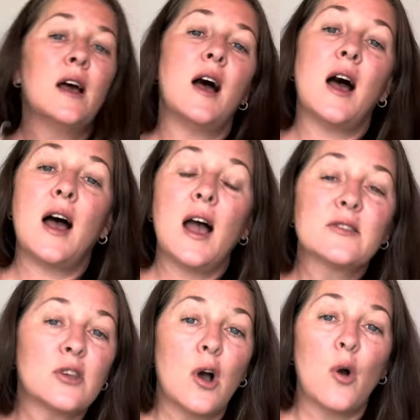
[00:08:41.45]
Uh,
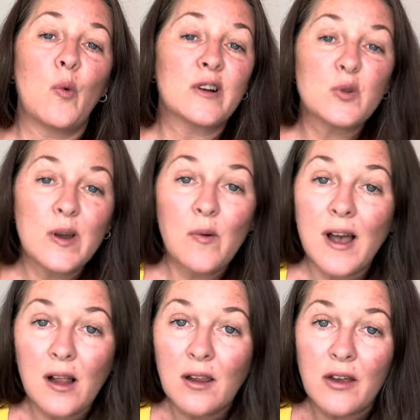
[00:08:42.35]
so we're doing
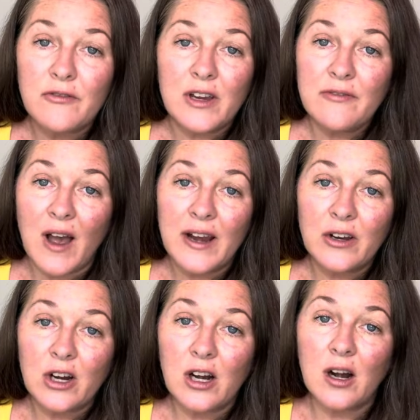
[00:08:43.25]
well on Feet
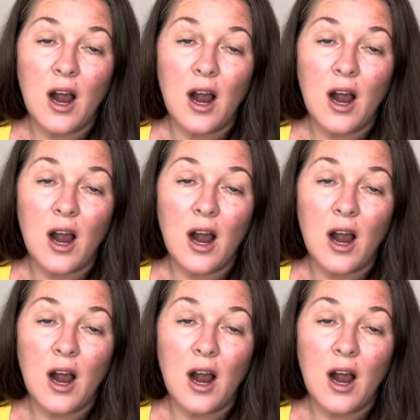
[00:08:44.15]
Finder.